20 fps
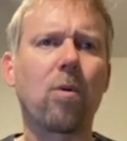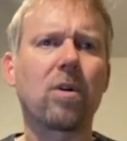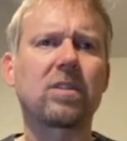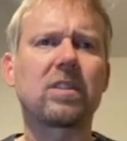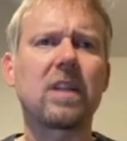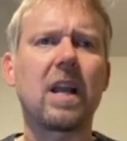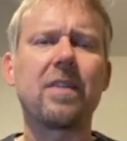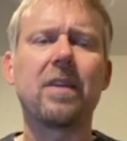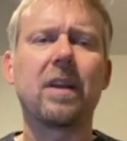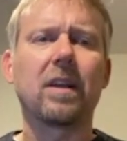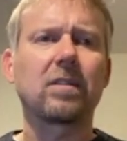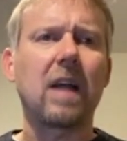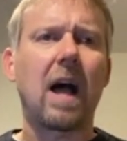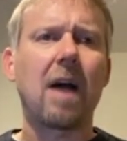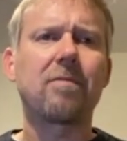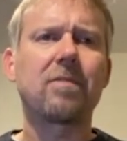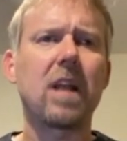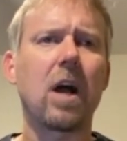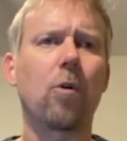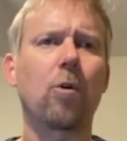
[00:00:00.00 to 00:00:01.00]
want to say this:
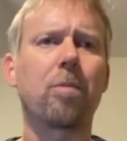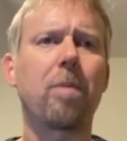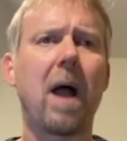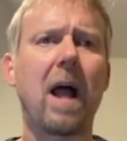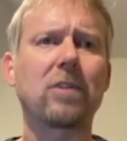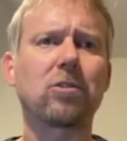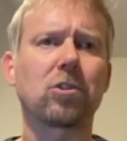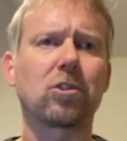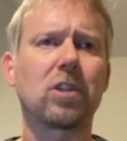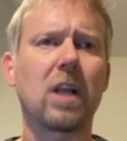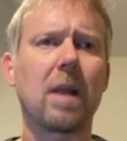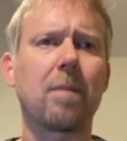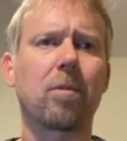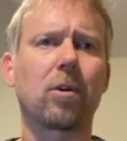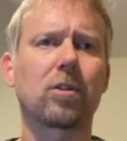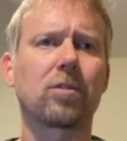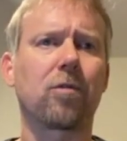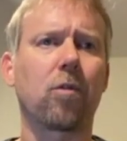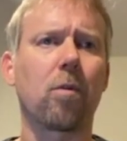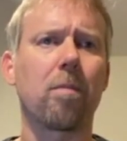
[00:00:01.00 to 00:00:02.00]
I've dealt with Patrick
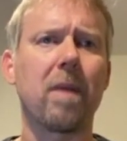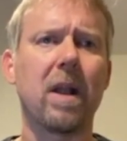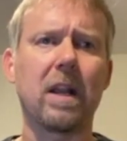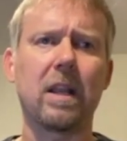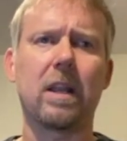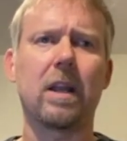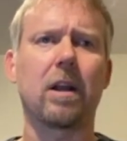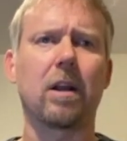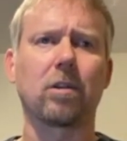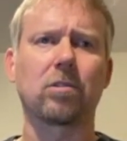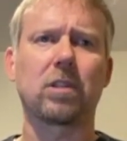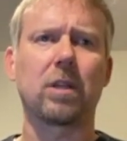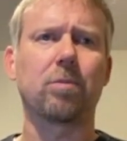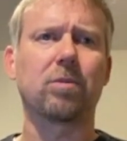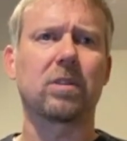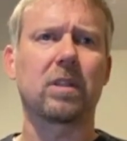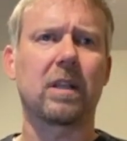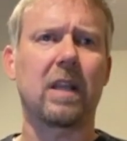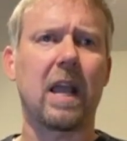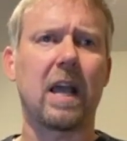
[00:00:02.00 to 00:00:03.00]
Chambers for many years. He
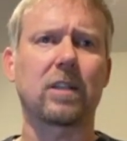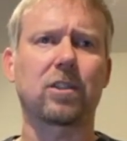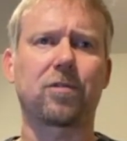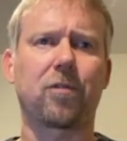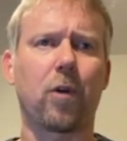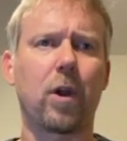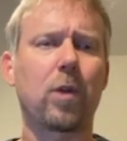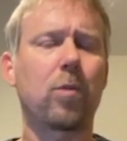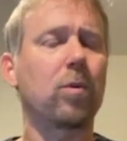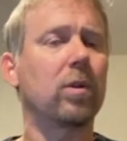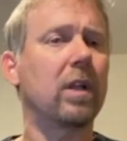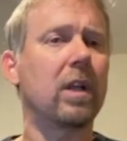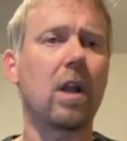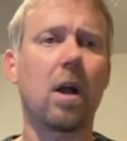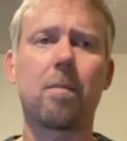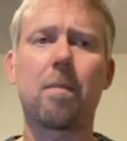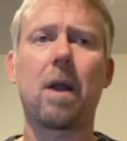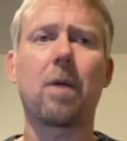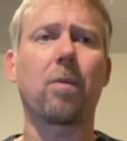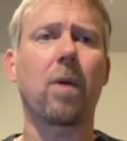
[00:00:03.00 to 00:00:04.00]
was a guest frequently
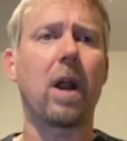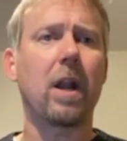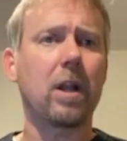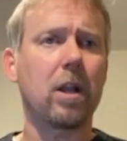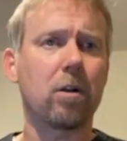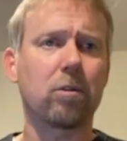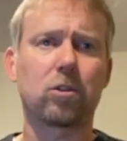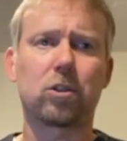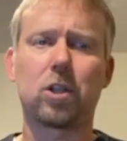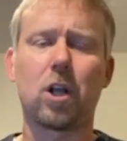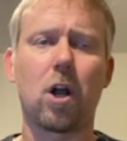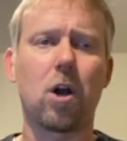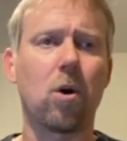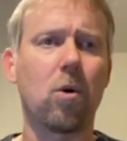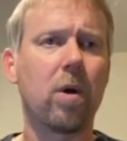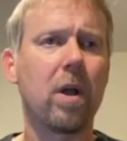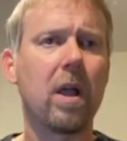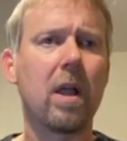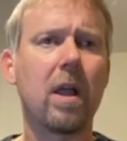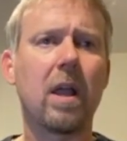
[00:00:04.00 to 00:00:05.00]
on my radio
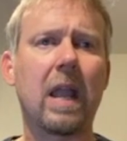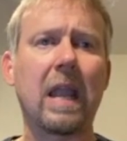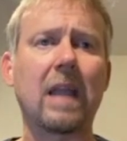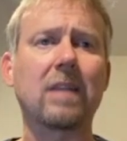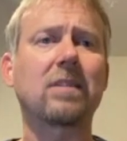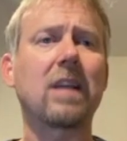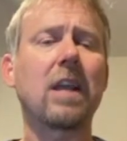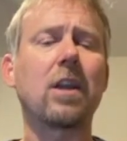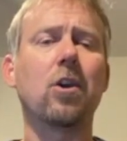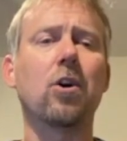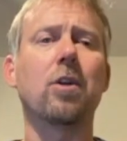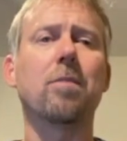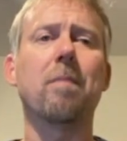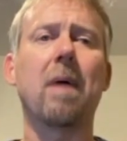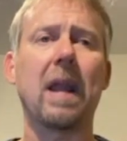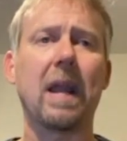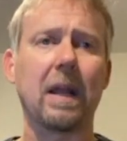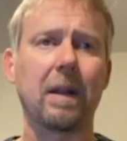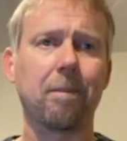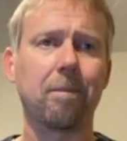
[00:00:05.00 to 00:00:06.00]
show. He is a good
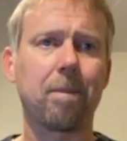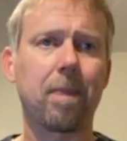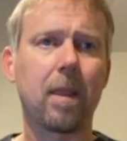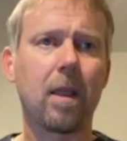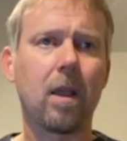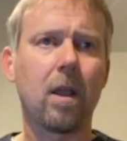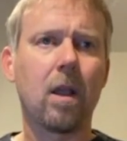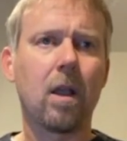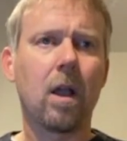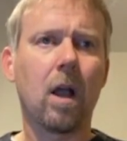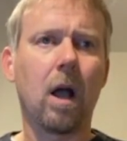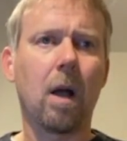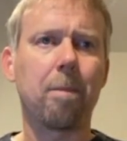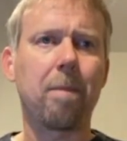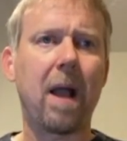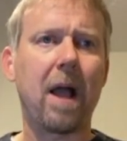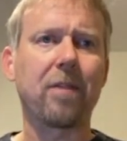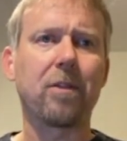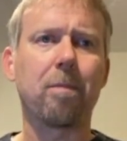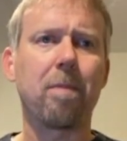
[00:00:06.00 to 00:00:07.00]
man. Uh,
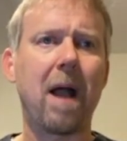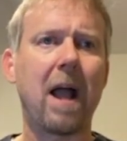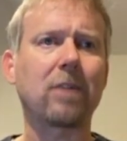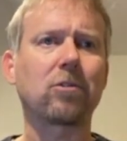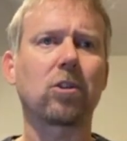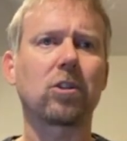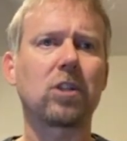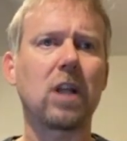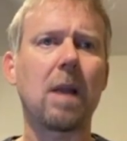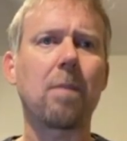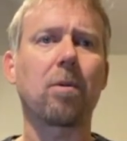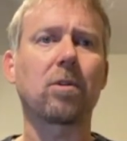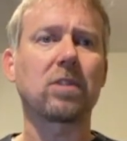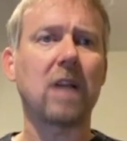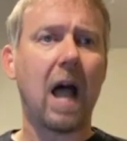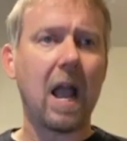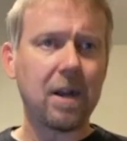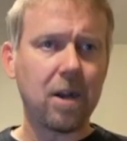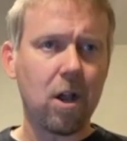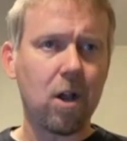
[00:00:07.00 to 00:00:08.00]
Pat, the Patrick Chambers
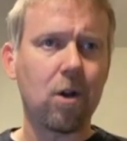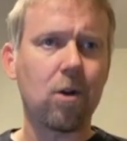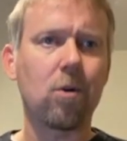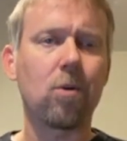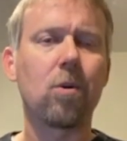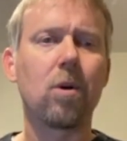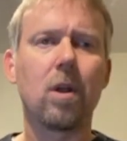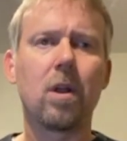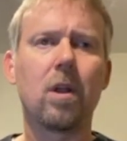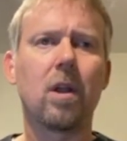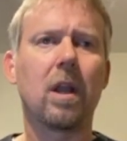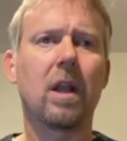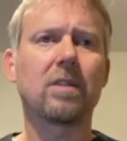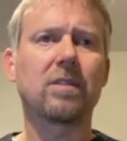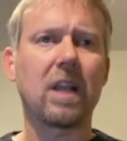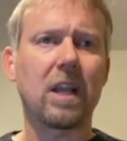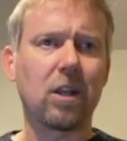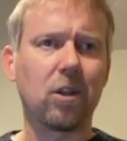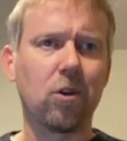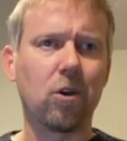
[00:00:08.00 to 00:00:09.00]
I know
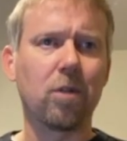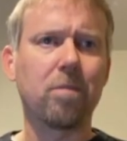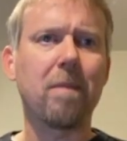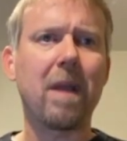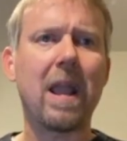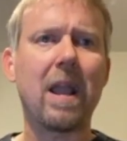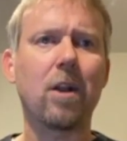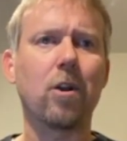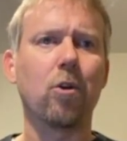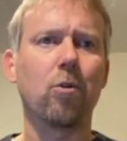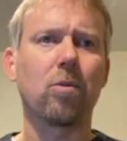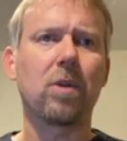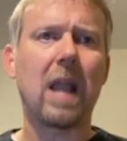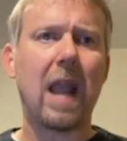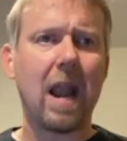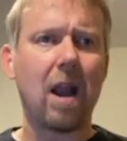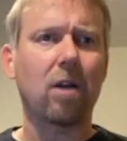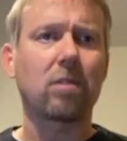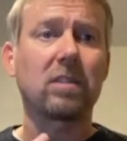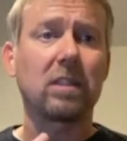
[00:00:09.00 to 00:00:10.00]
is a good man who
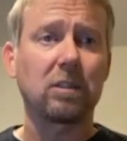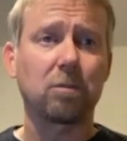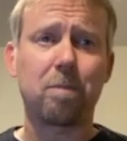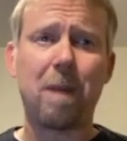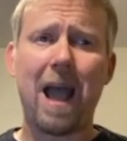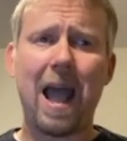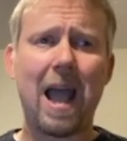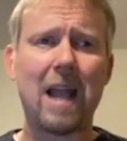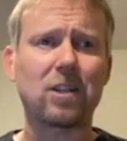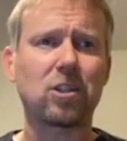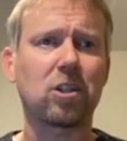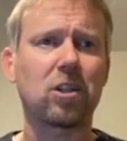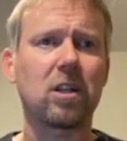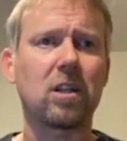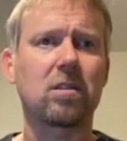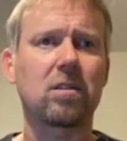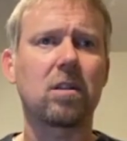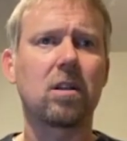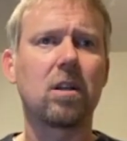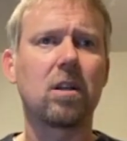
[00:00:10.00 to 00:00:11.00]
cares. He's
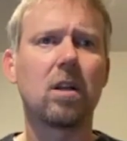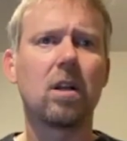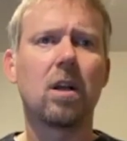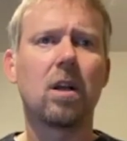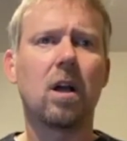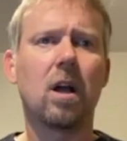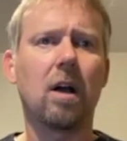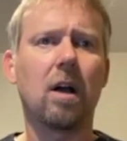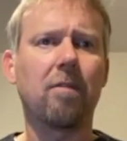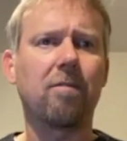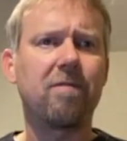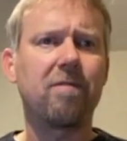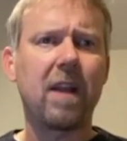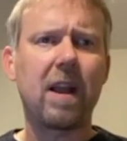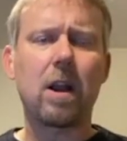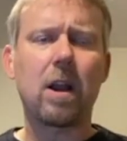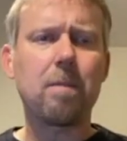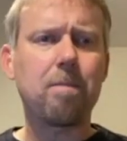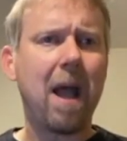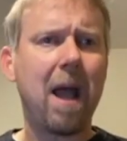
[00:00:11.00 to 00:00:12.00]
passionate, uh,
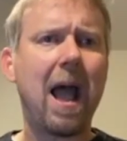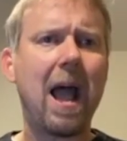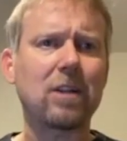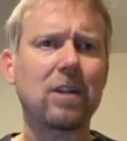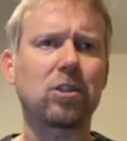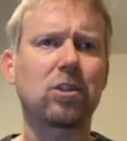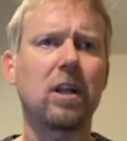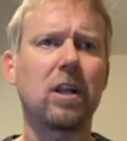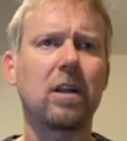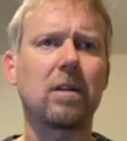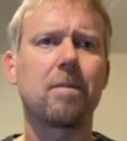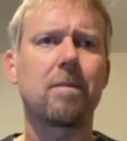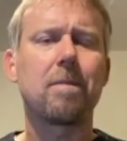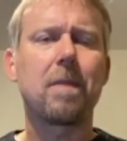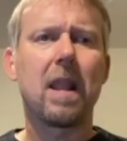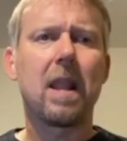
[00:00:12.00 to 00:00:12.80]
very passionate.